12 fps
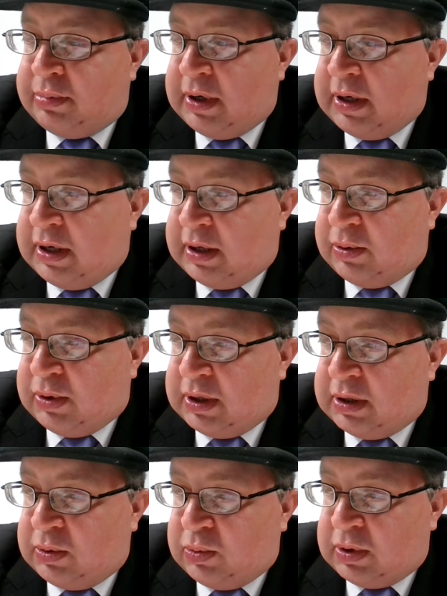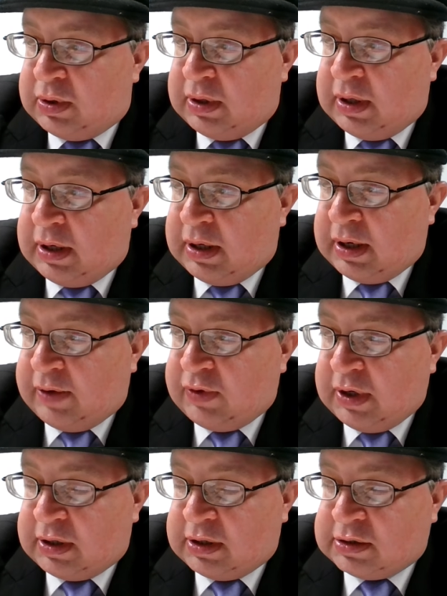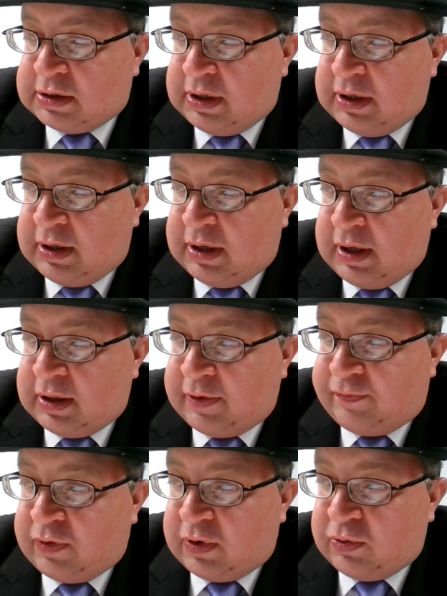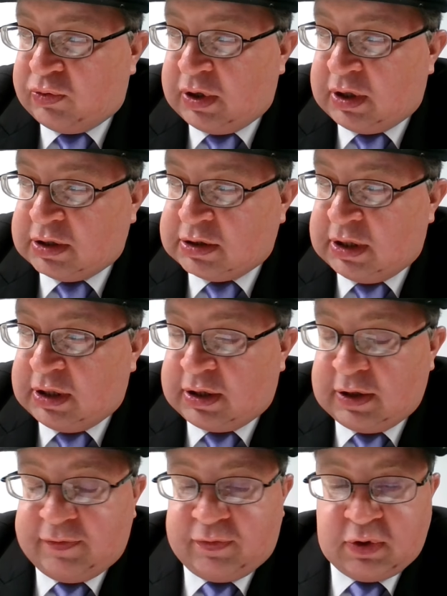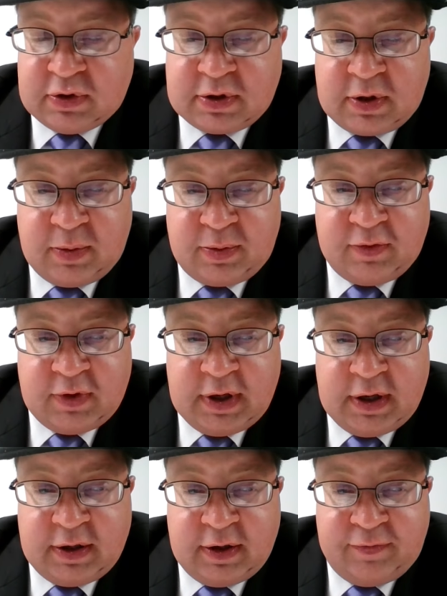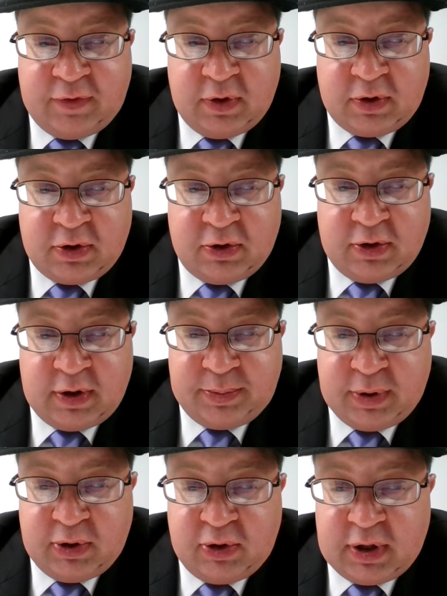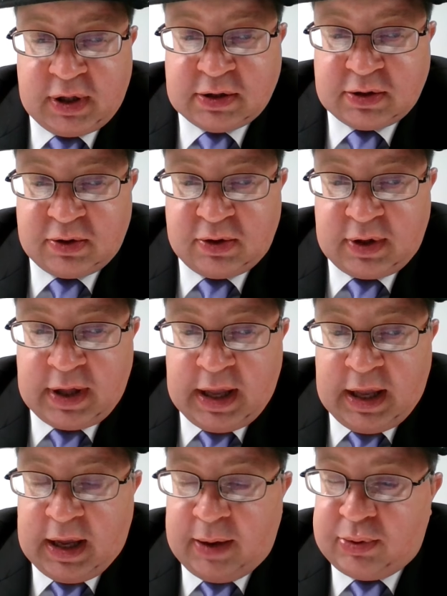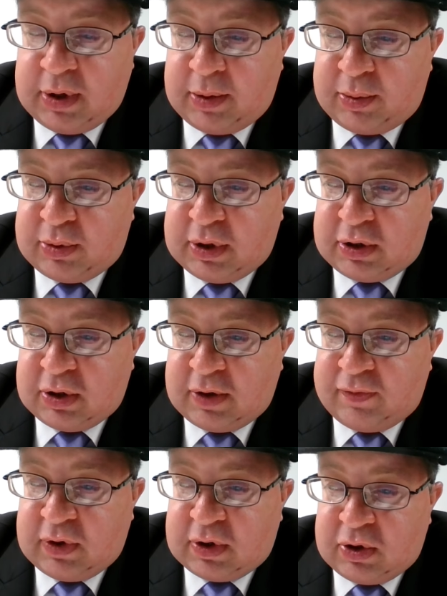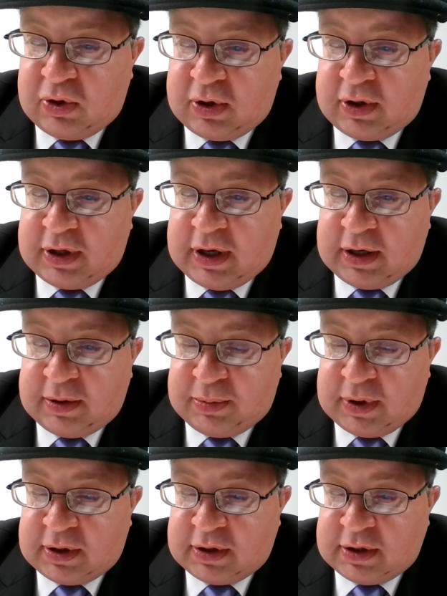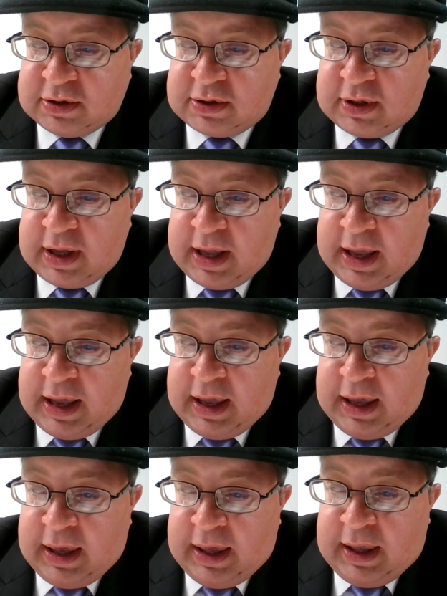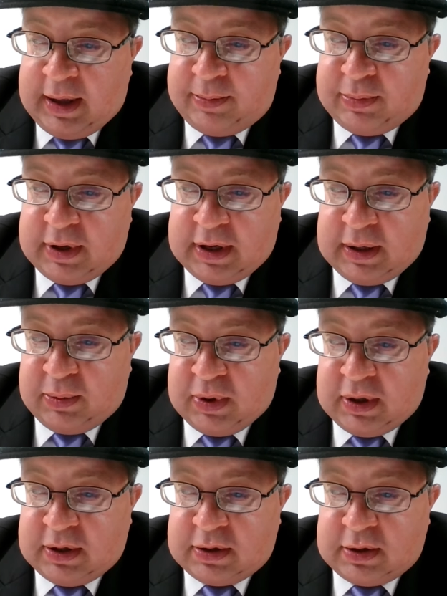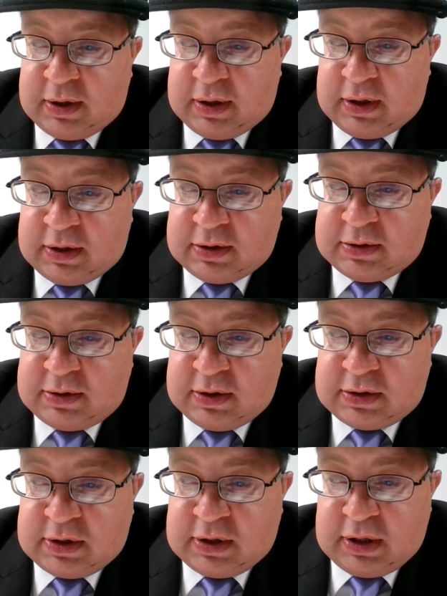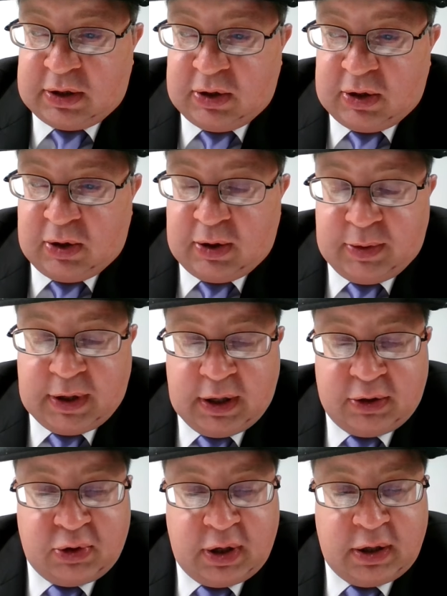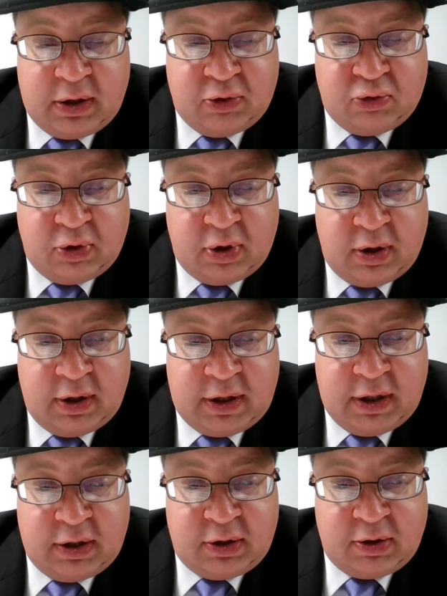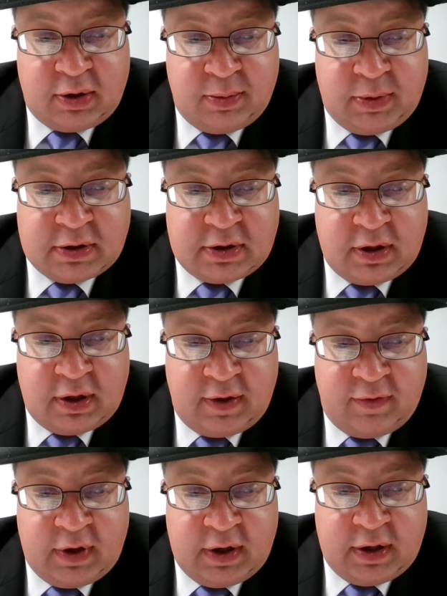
But anyway, we'll have yet to see the full realization, full scope of that in the future in the paradise earth. Probably should have included that in my list. But anyway, just to let you know, I'm not trying to draw attention to myself.